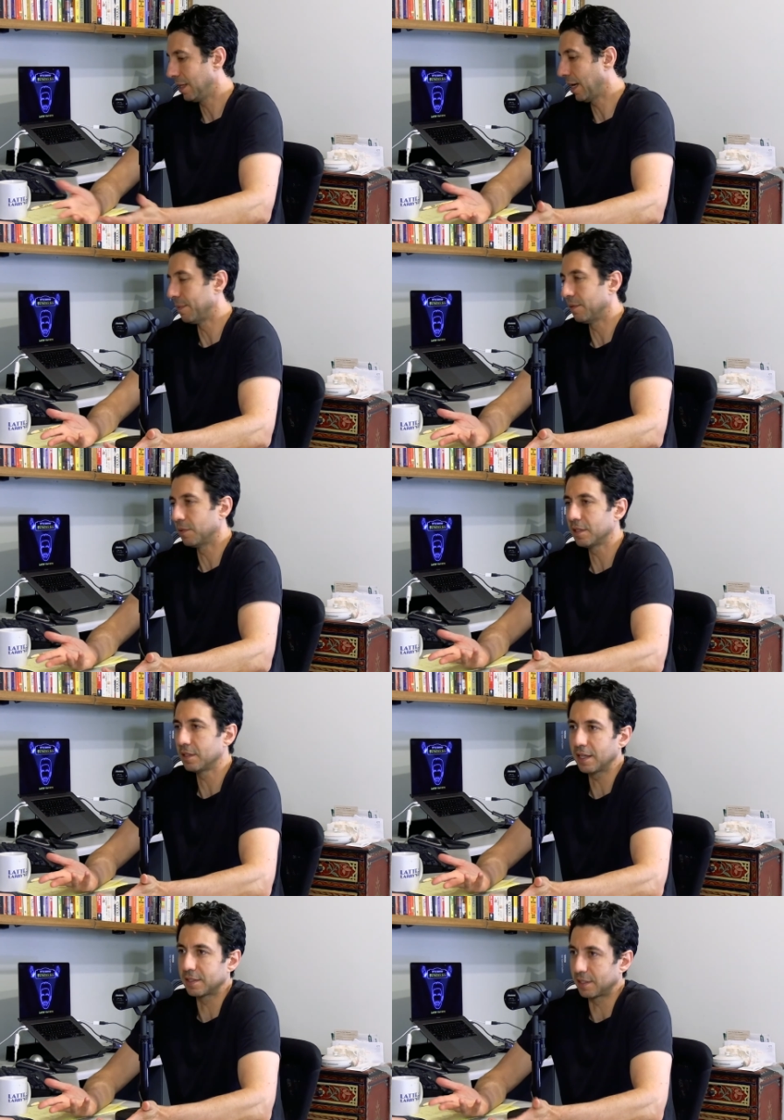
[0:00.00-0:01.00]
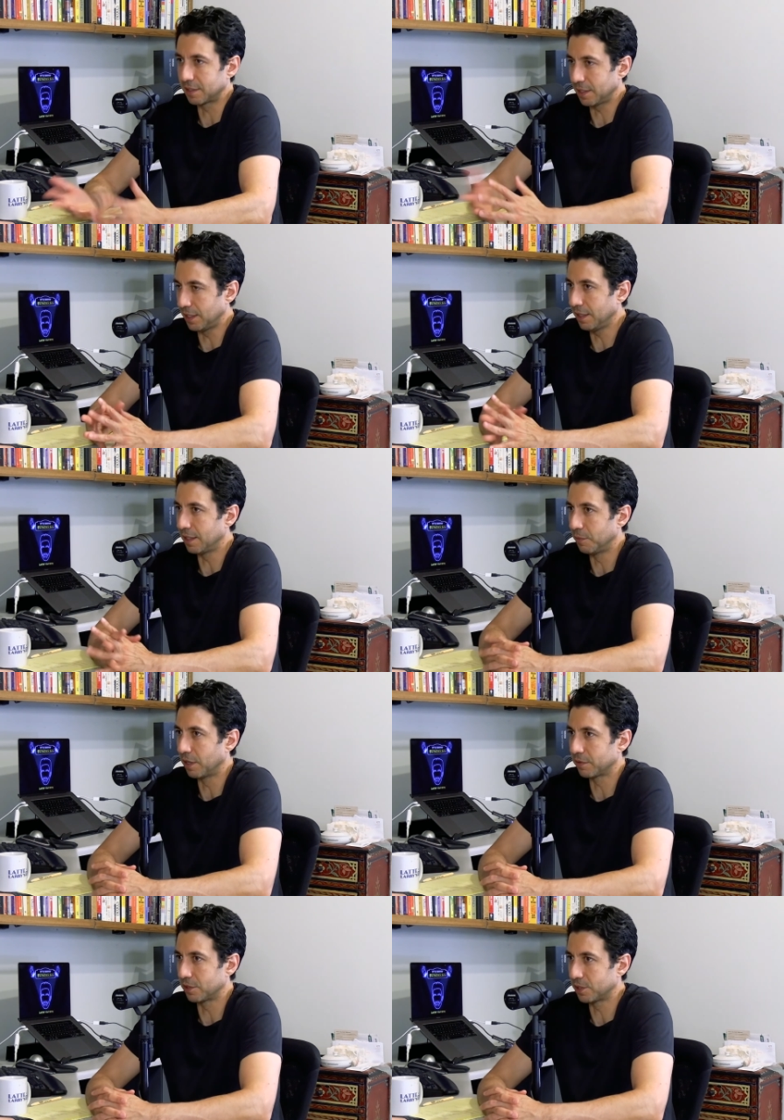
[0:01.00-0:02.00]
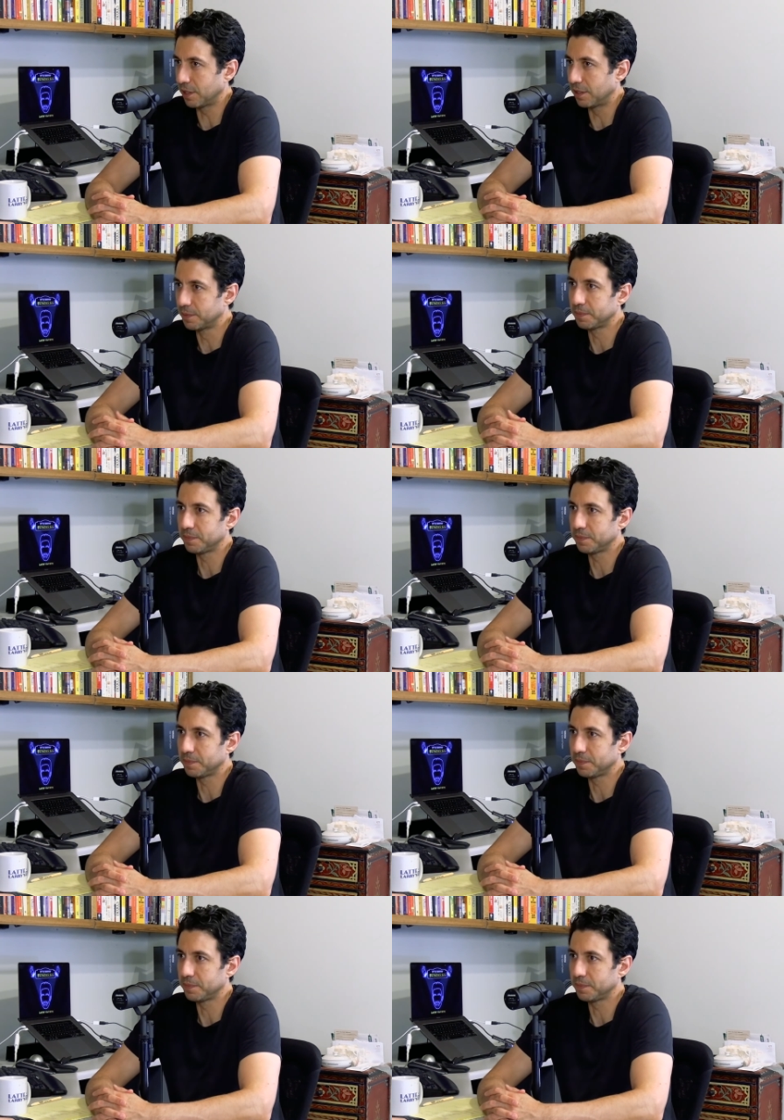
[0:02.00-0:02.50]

I mean, you can't sell a CD anymore after a show.